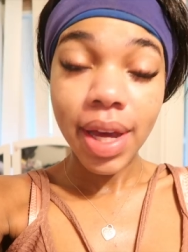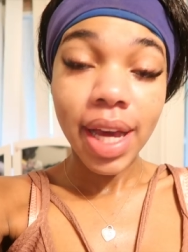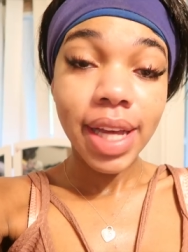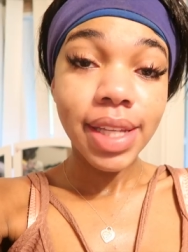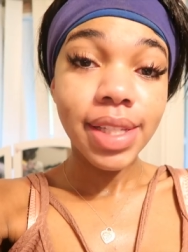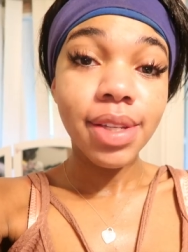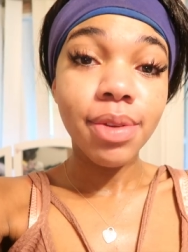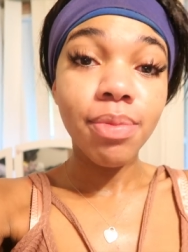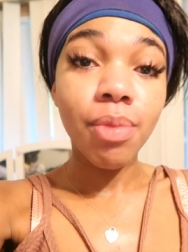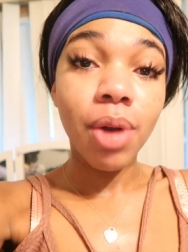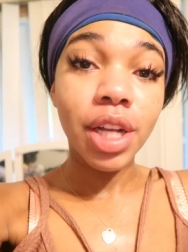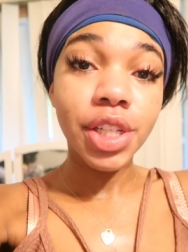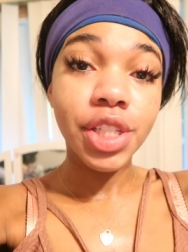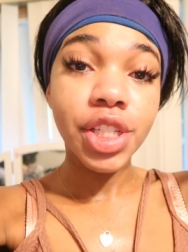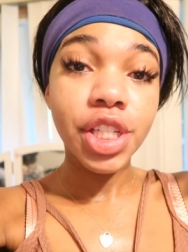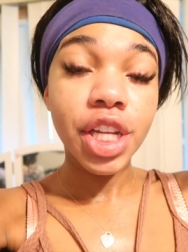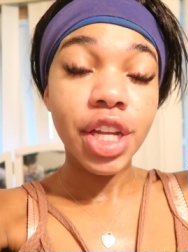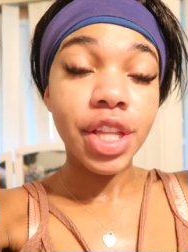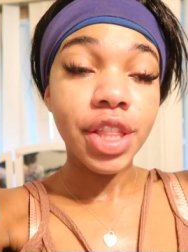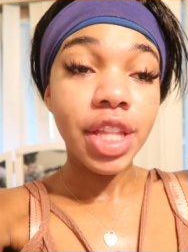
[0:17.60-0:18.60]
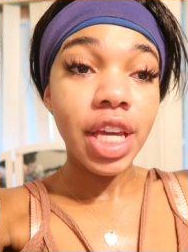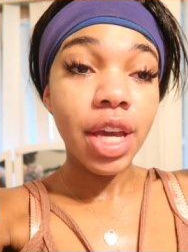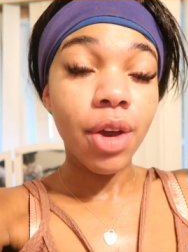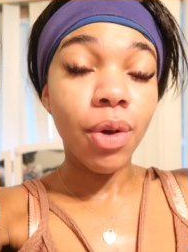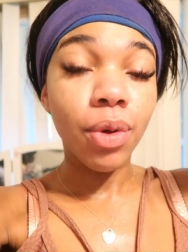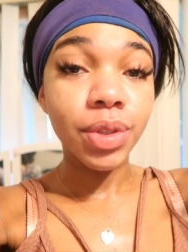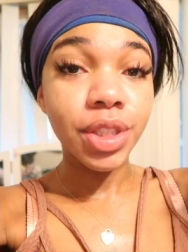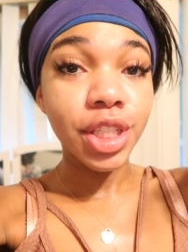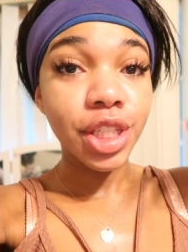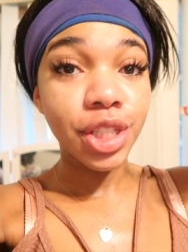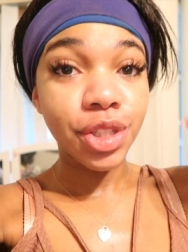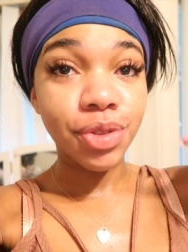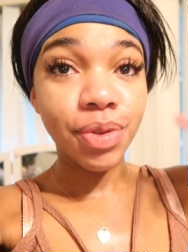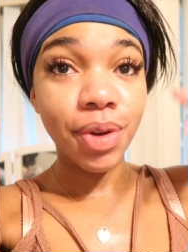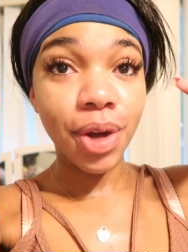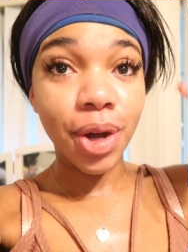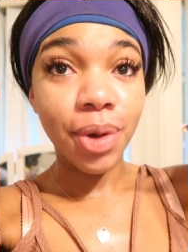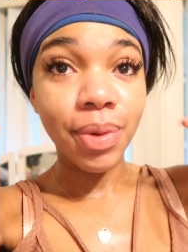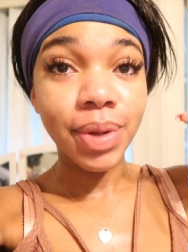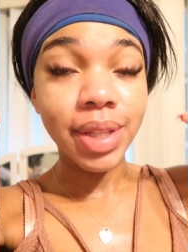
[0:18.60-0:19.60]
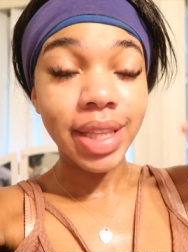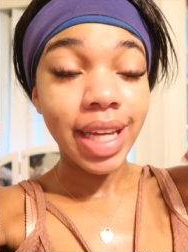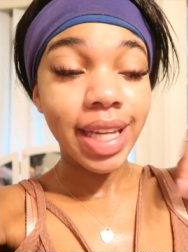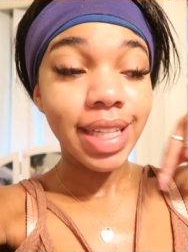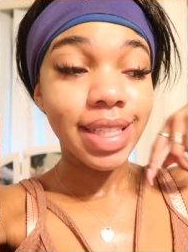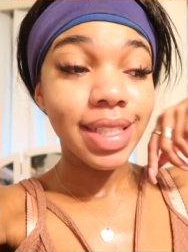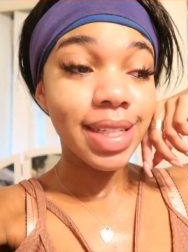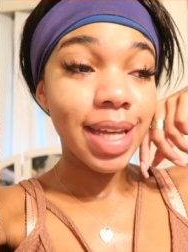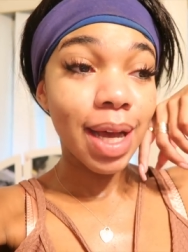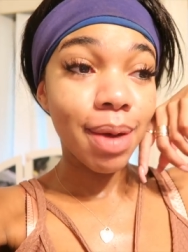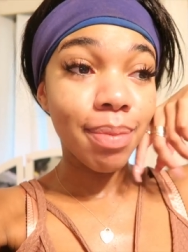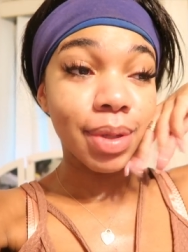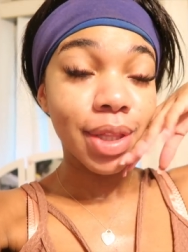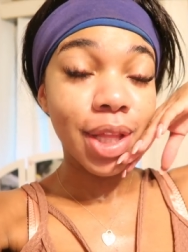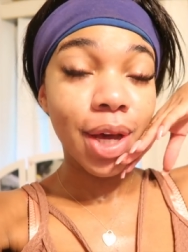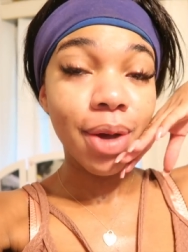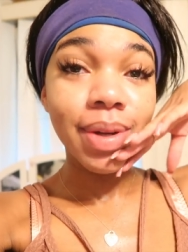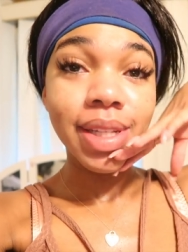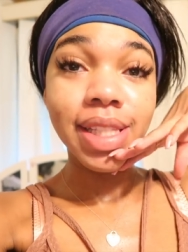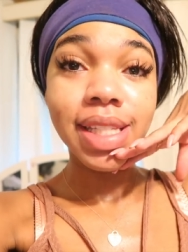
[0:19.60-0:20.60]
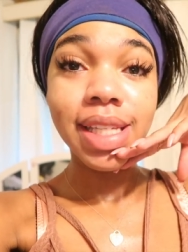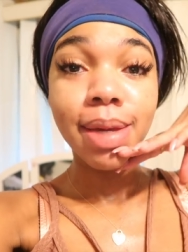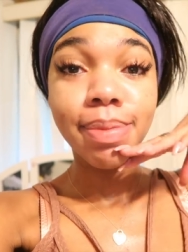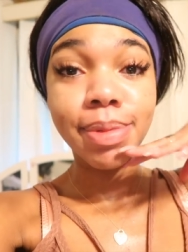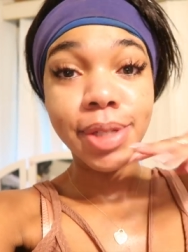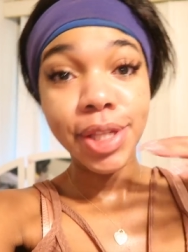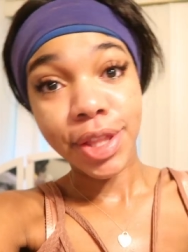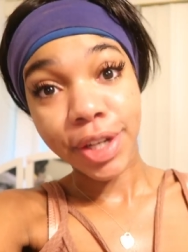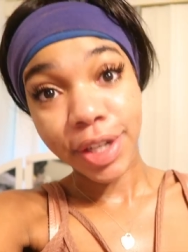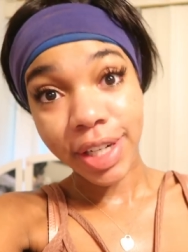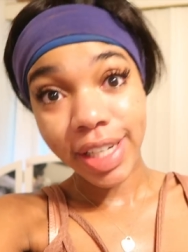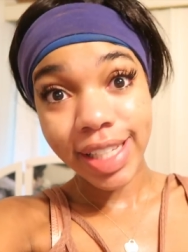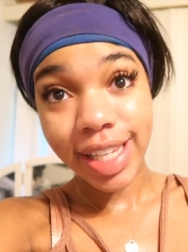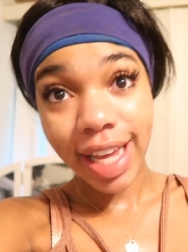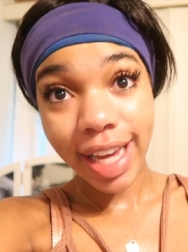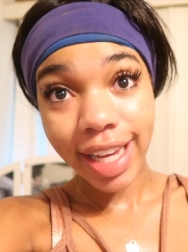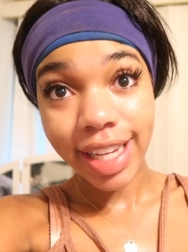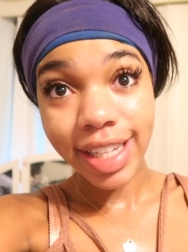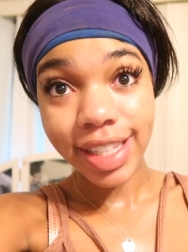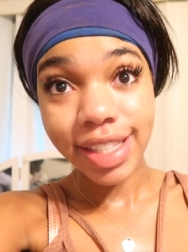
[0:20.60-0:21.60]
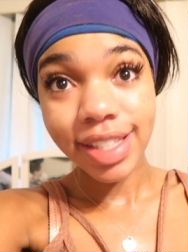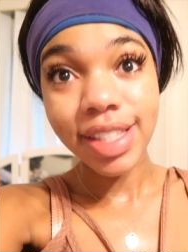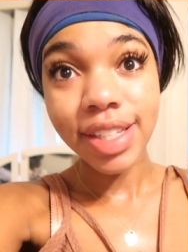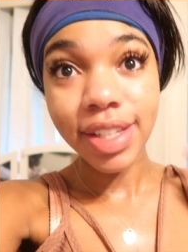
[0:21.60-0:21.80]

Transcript: guys can watch the old intro linked down below and skip to 30 seconds,